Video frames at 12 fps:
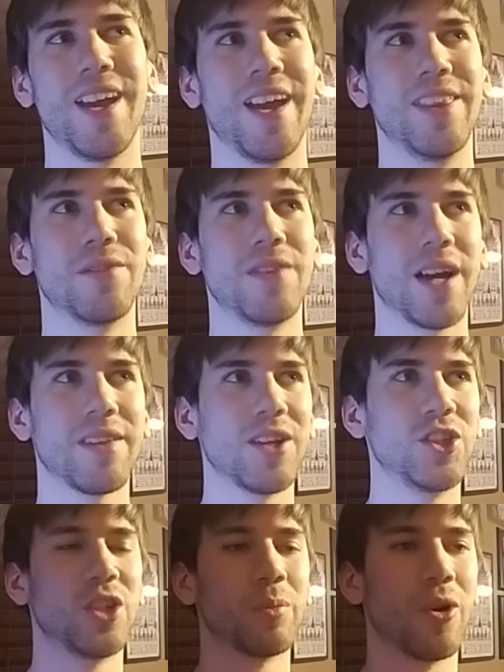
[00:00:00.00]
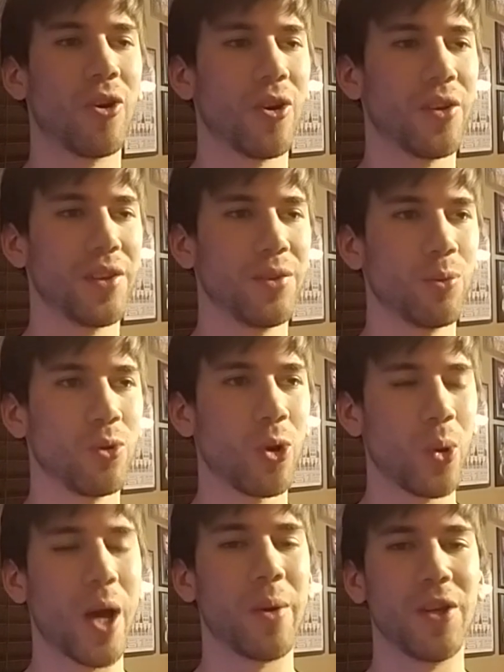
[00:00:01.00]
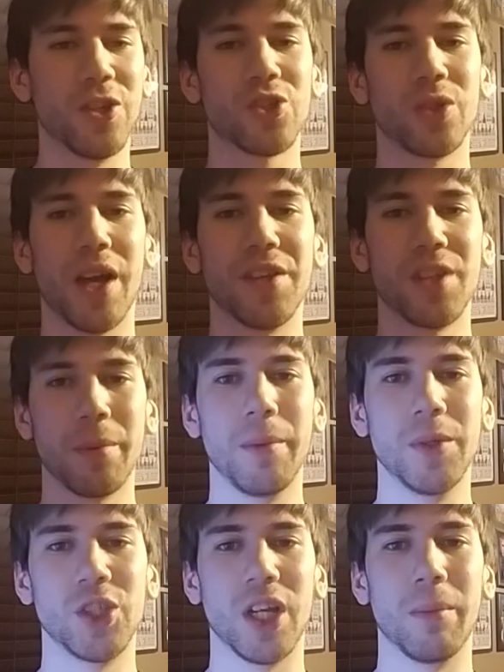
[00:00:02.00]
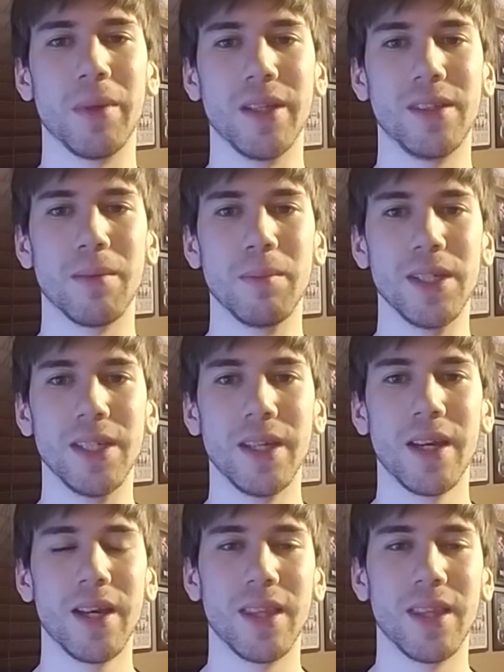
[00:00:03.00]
And the fact that Jinder Mahal will go down in history as WWE champion, to me,